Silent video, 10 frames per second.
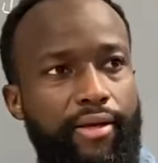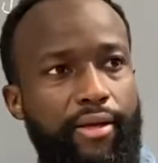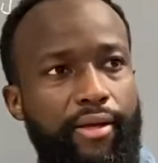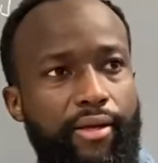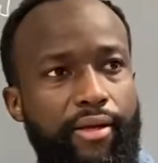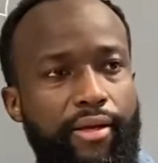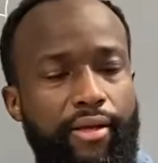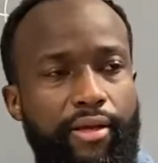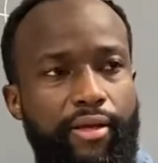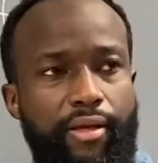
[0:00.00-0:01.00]

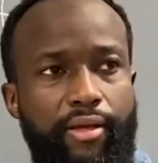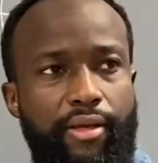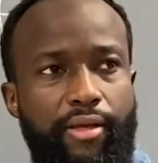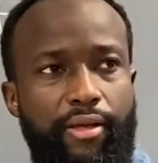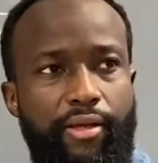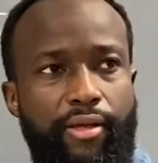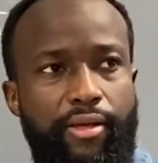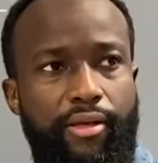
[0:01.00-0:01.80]
No one is speaking in this clip.